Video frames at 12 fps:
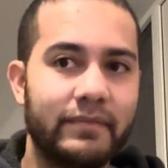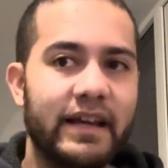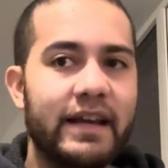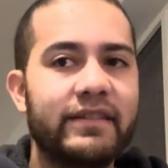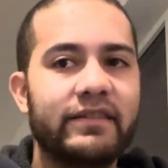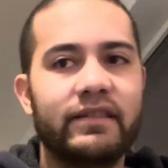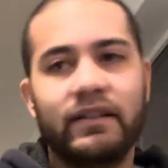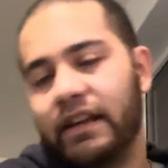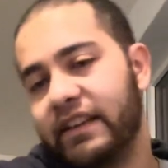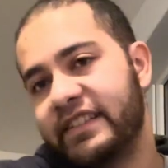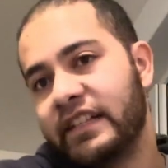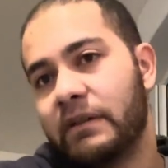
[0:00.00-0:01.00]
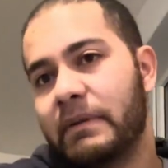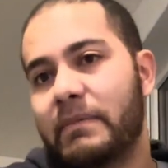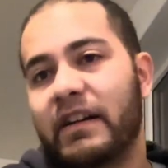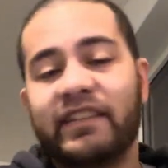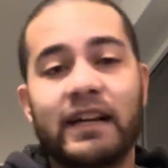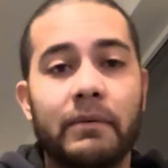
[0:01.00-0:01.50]
it still made
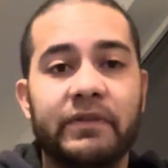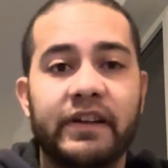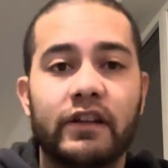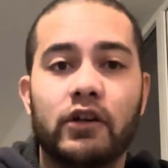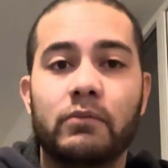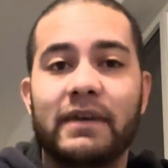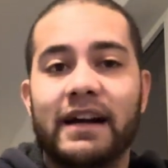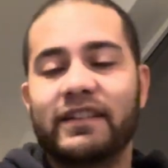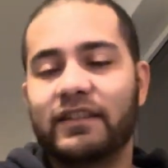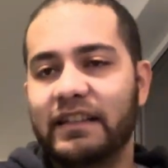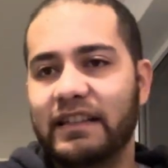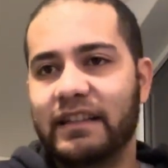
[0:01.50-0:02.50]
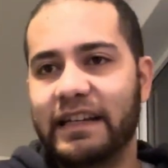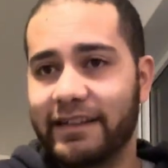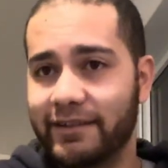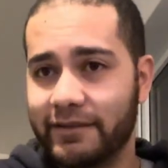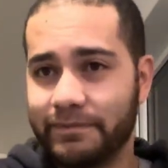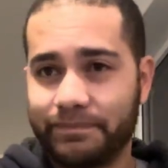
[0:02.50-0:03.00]
my top 10 on my delete
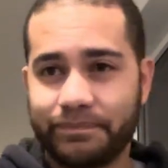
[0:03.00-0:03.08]
later.